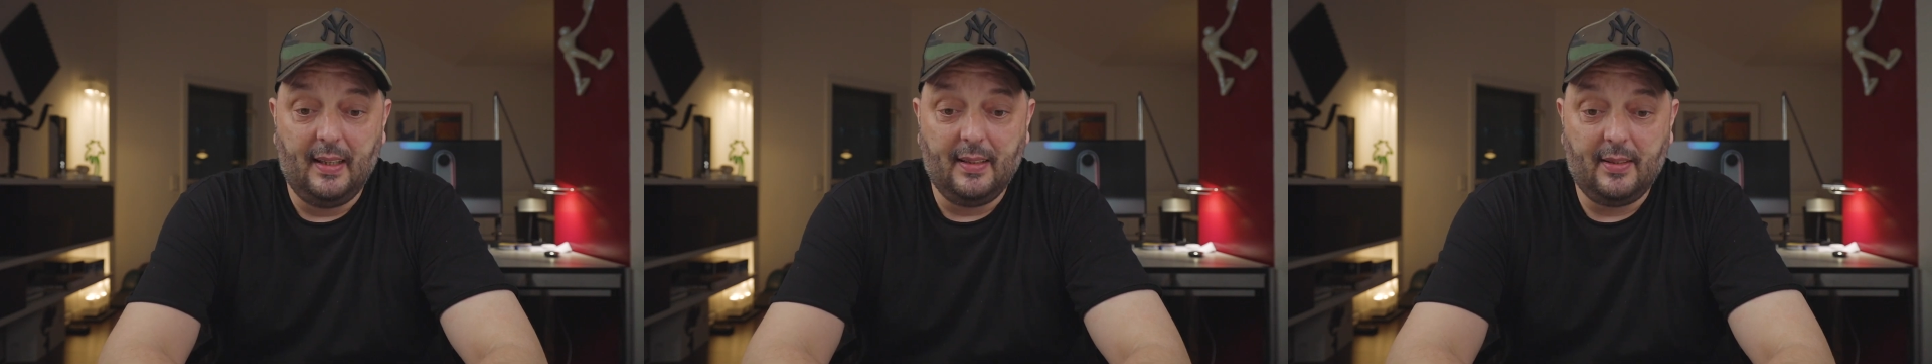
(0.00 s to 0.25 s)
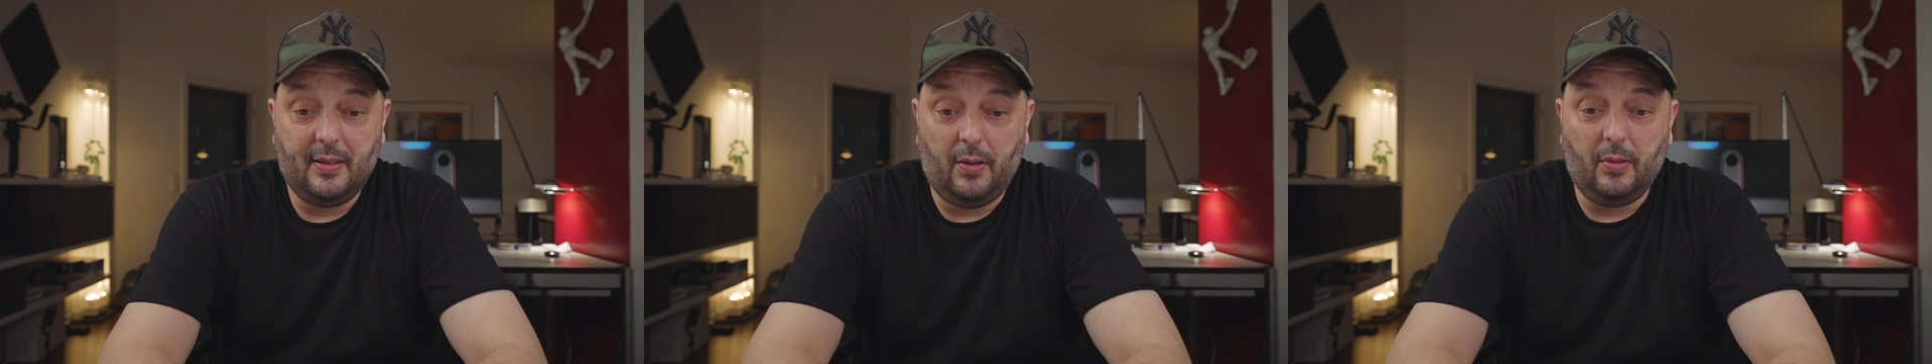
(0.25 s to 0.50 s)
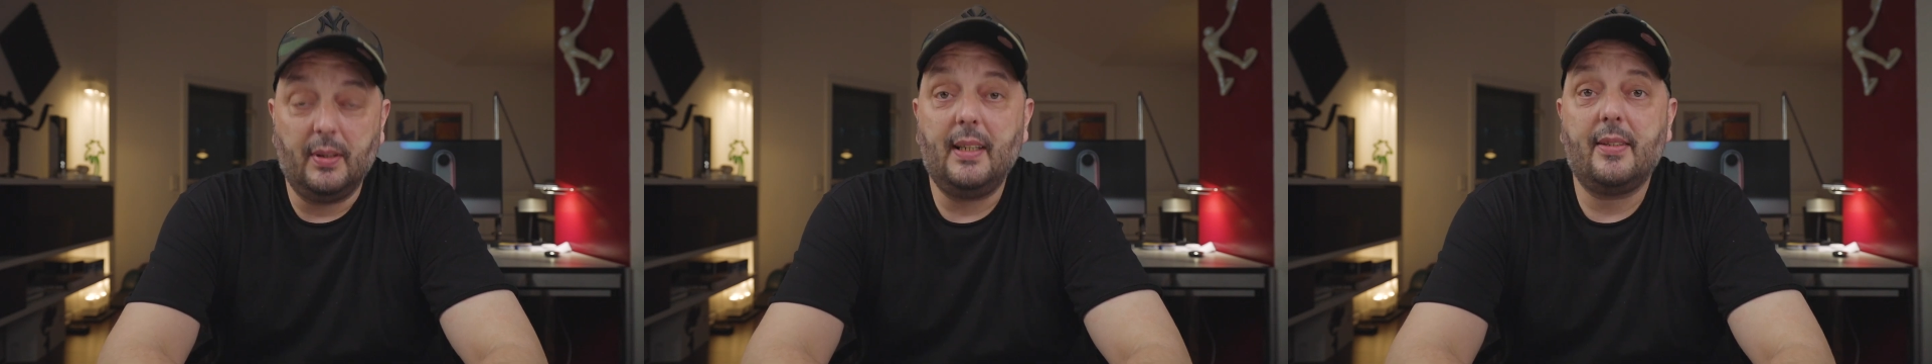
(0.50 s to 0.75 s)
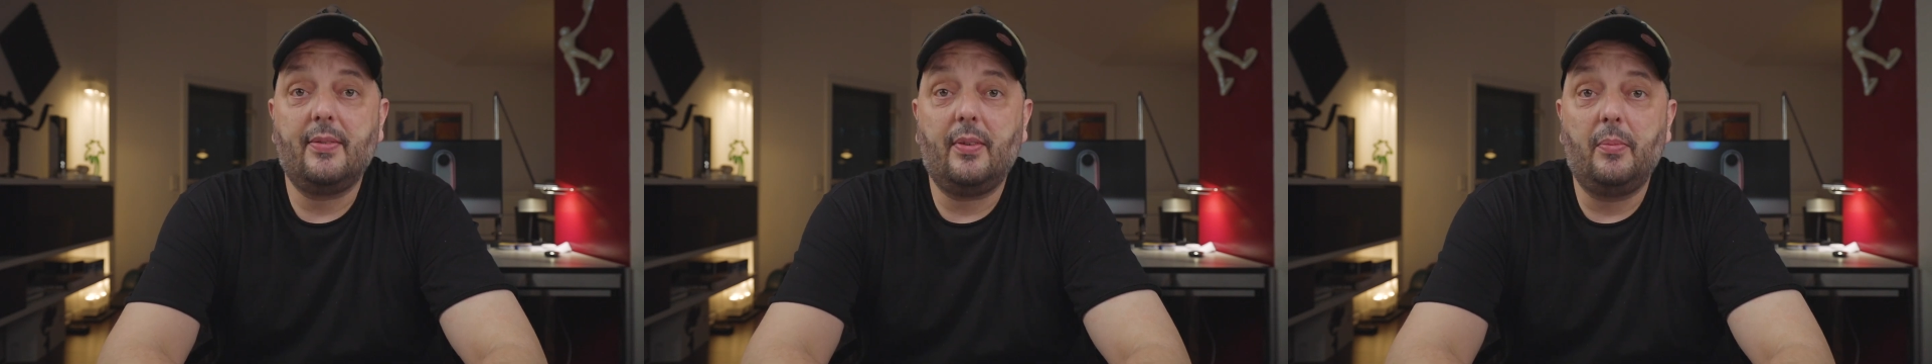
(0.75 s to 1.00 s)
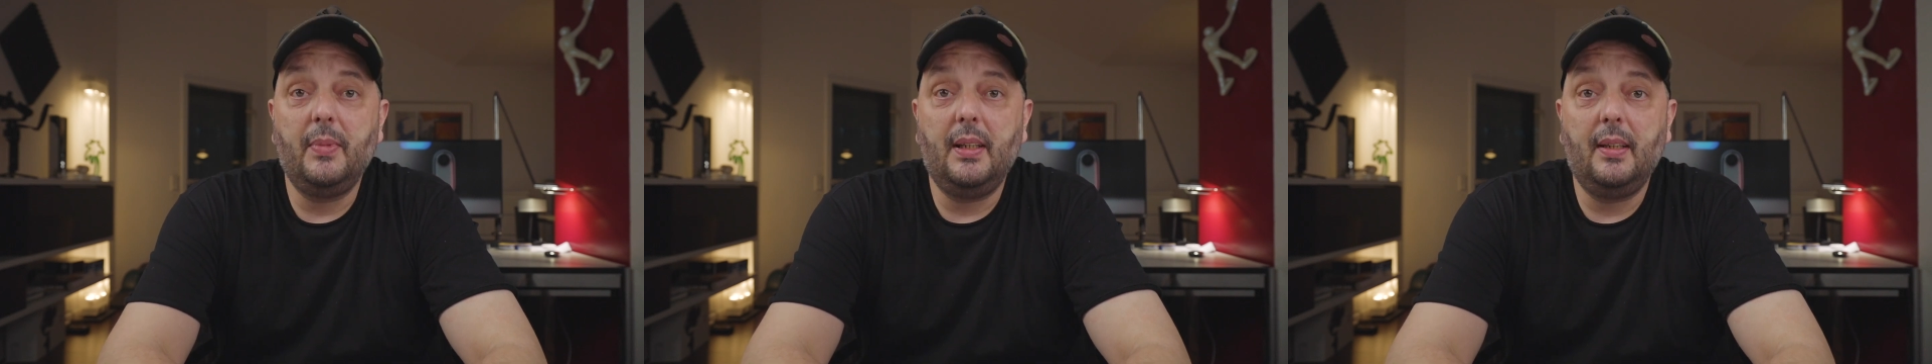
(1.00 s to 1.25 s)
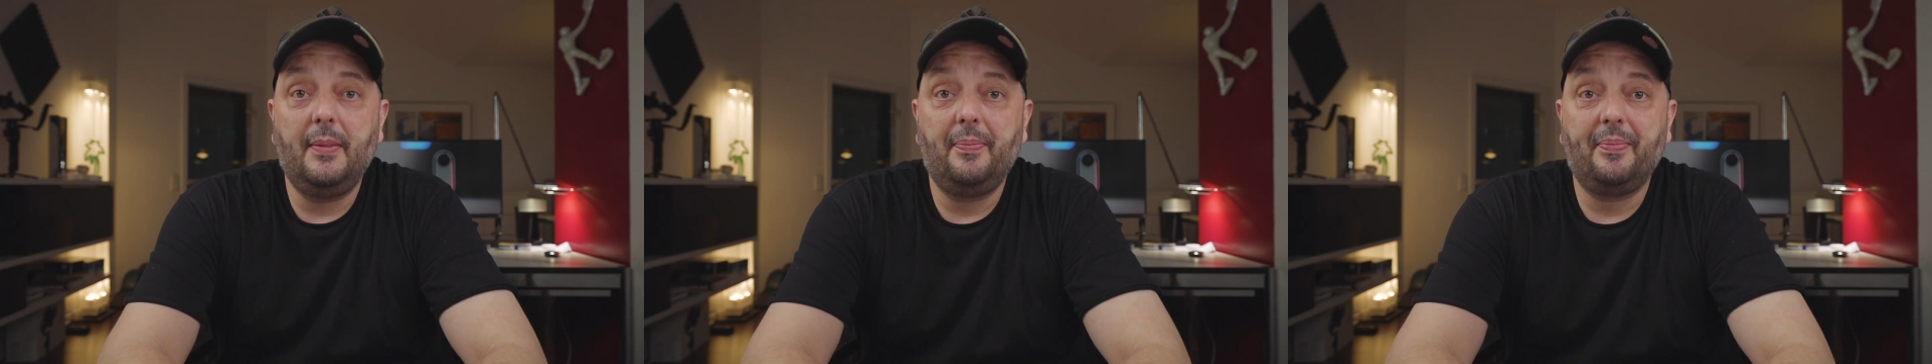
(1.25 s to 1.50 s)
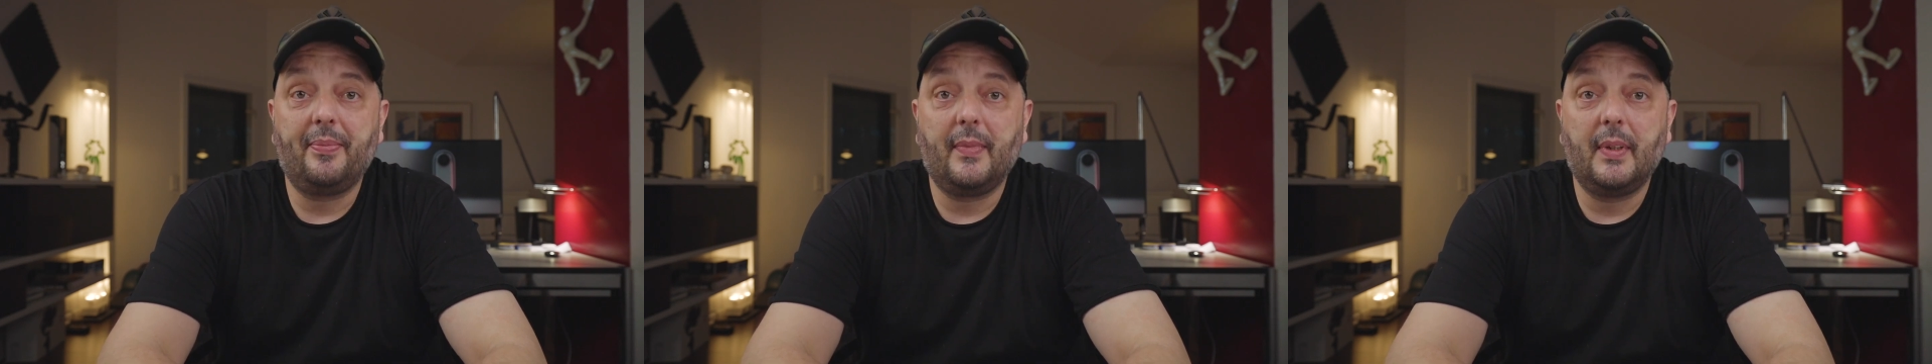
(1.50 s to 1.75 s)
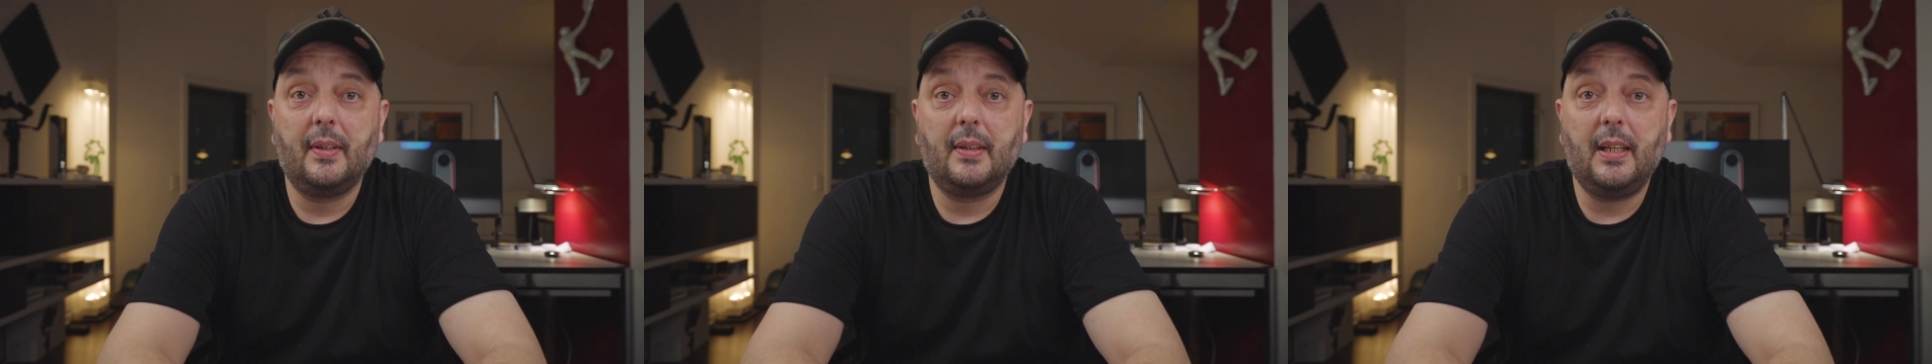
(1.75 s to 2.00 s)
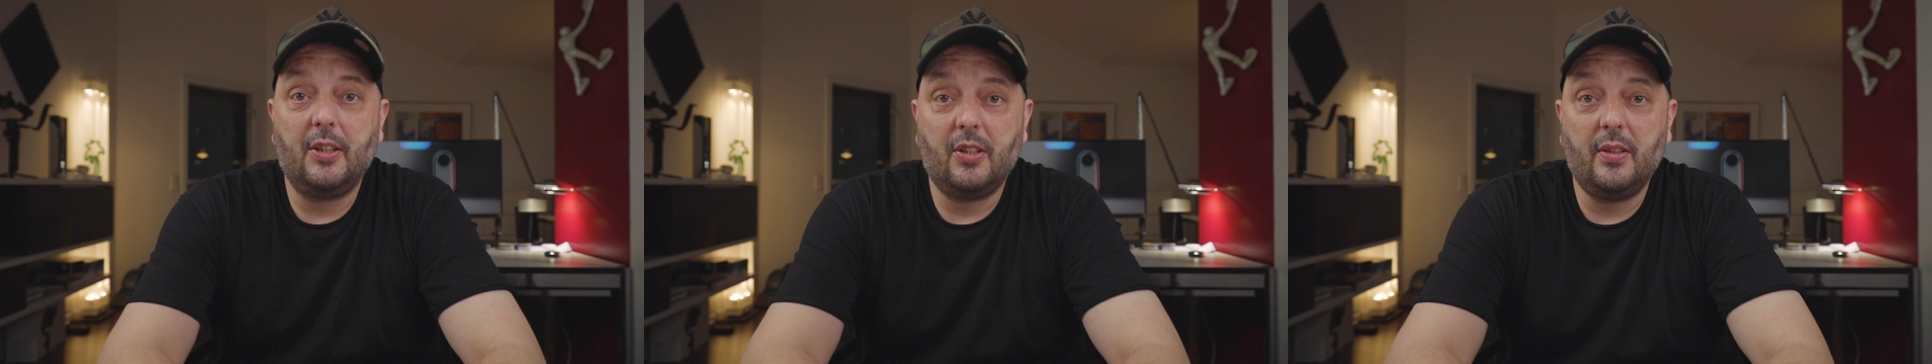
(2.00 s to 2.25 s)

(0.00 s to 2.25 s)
So that's for me. Catch